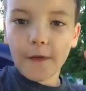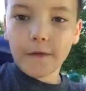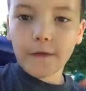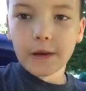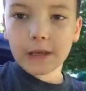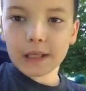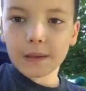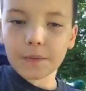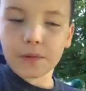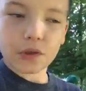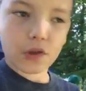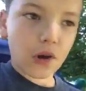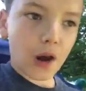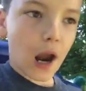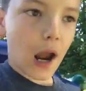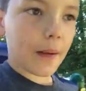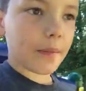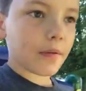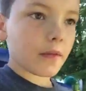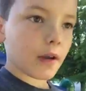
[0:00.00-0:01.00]
favorite, and
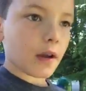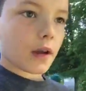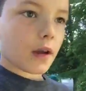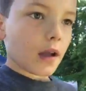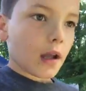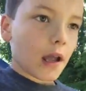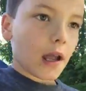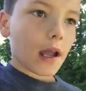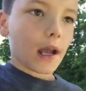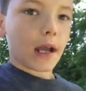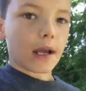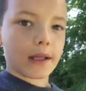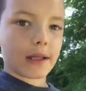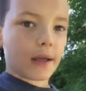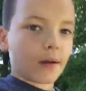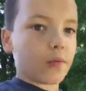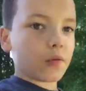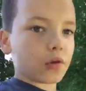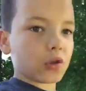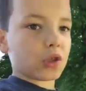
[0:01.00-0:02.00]
subscribe, and
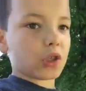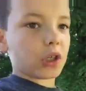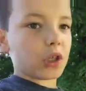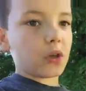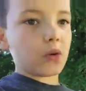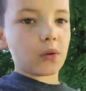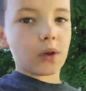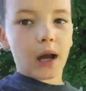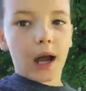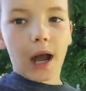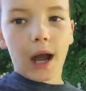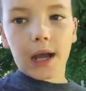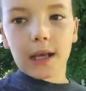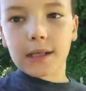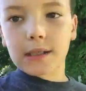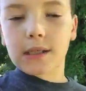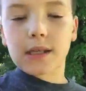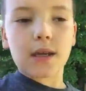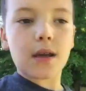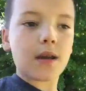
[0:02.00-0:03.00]
I will see you
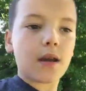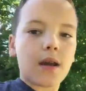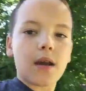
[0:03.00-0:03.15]
guys